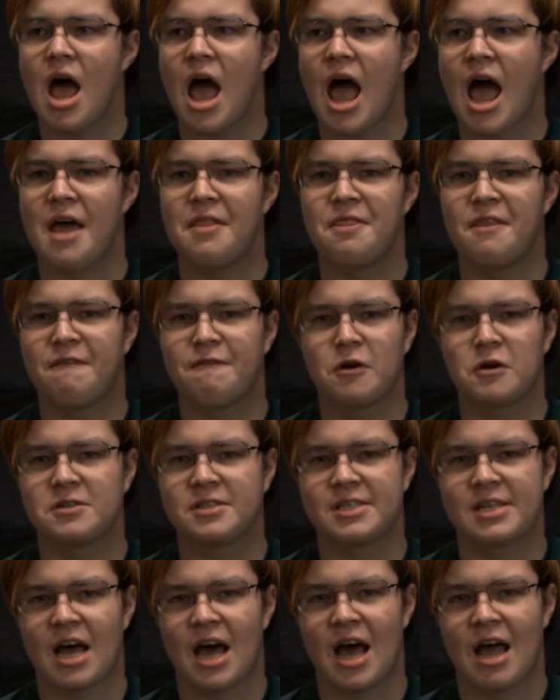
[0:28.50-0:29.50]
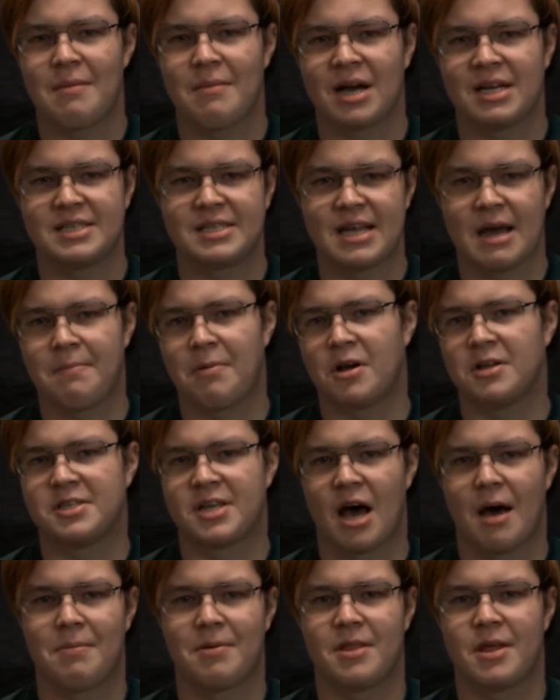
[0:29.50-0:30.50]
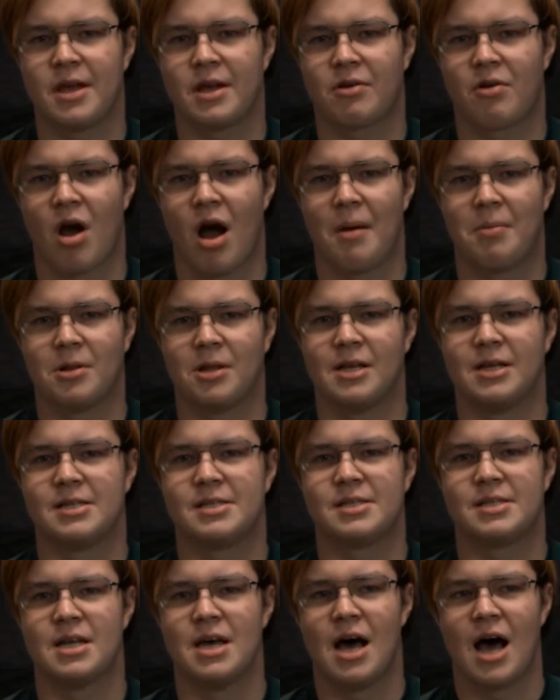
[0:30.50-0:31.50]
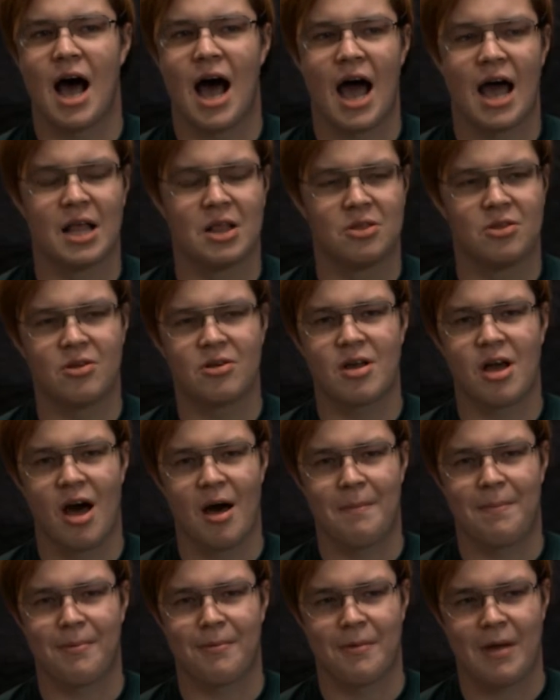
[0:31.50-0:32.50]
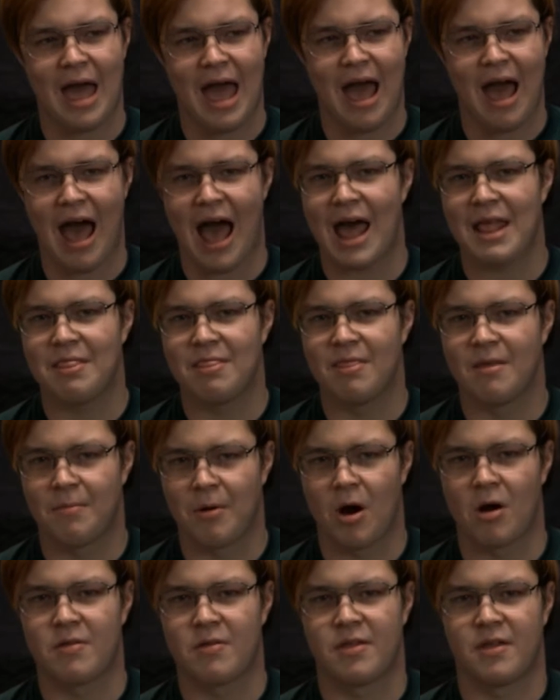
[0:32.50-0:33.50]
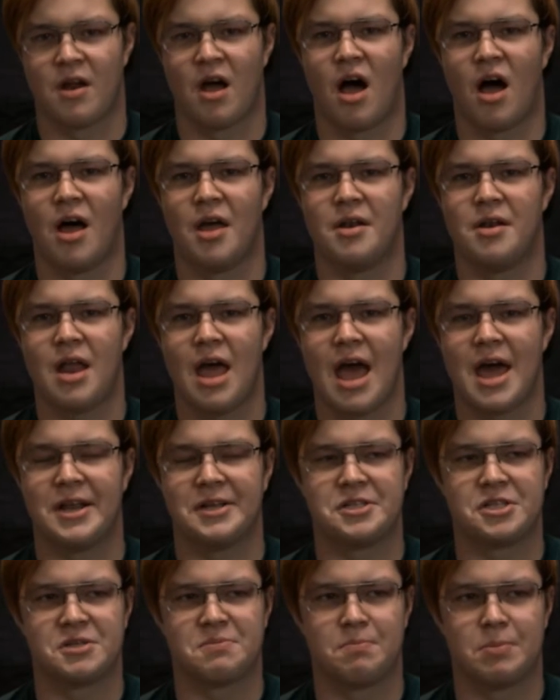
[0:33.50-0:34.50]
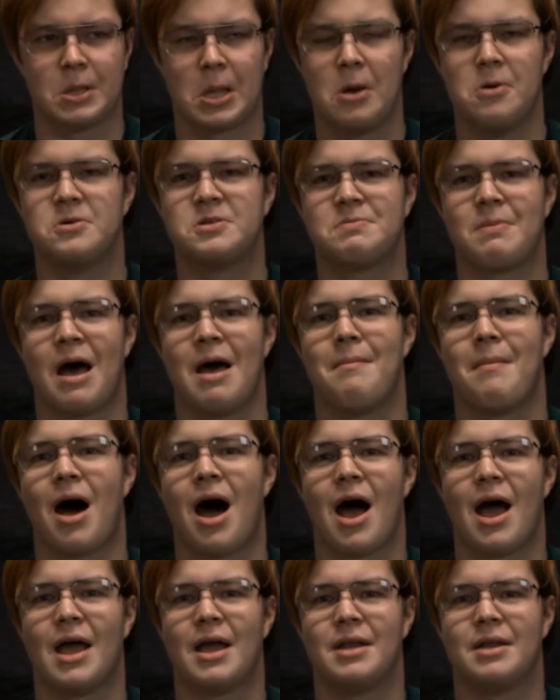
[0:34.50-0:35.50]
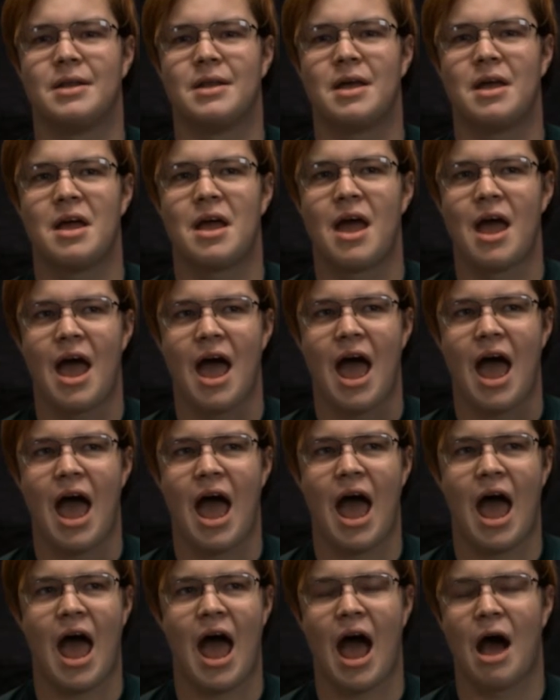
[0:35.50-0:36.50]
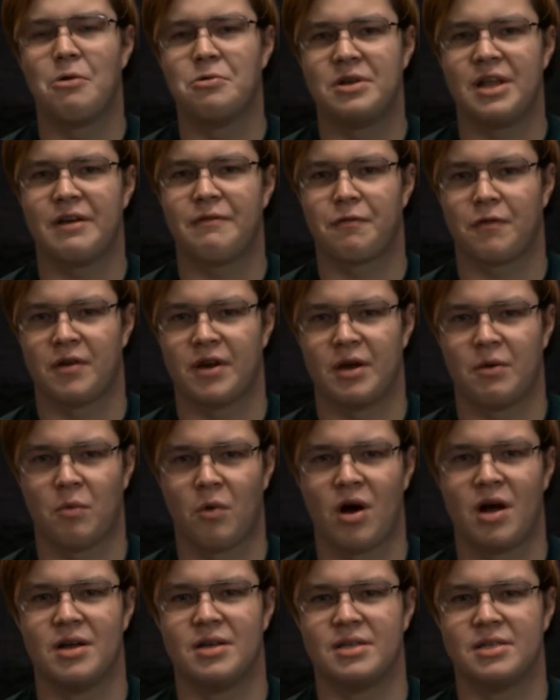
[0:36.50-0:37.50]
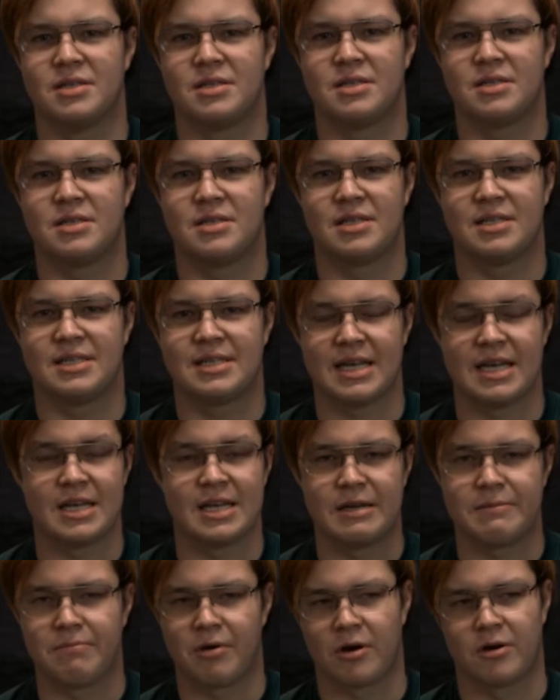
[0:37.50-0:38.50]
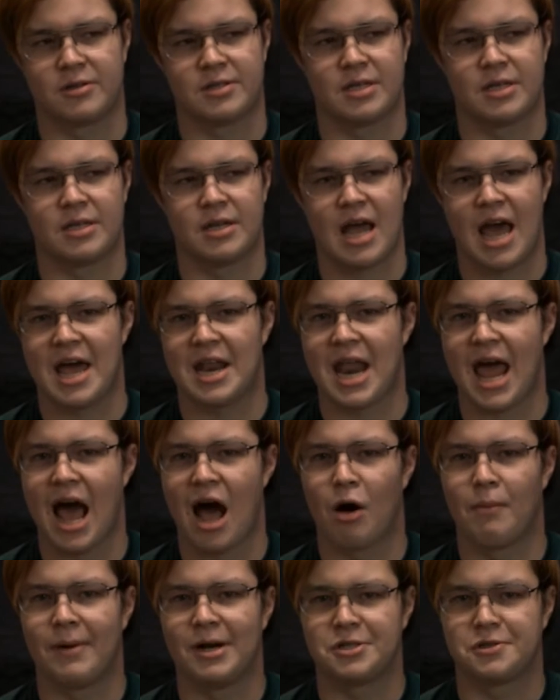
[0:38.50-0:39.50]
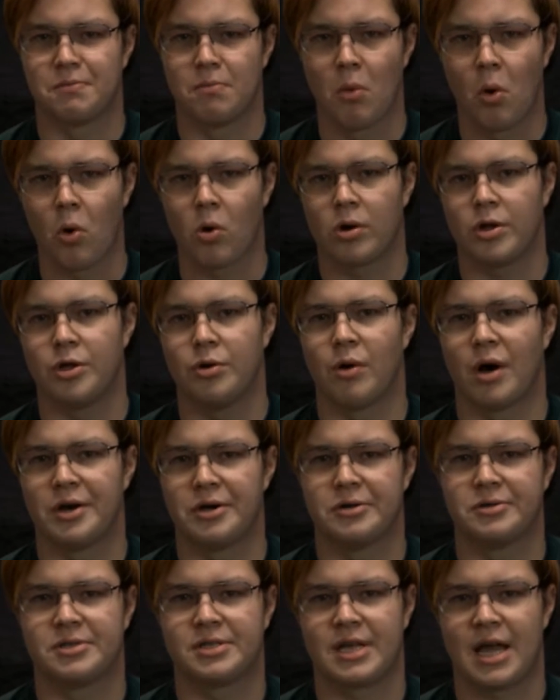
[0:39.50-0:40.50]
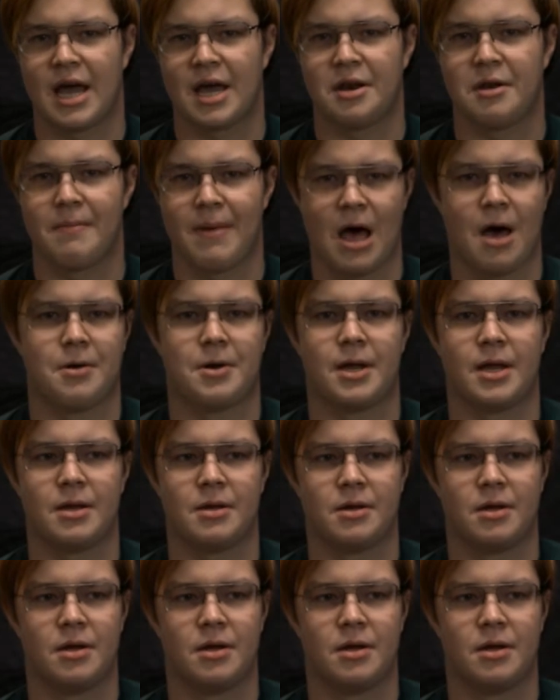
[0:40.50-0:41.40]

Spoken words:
And the first time I step on top of the Acropolis, I look up at the Parthenon, and it just blows my mind how different it was to see it in person and how much more you understand about it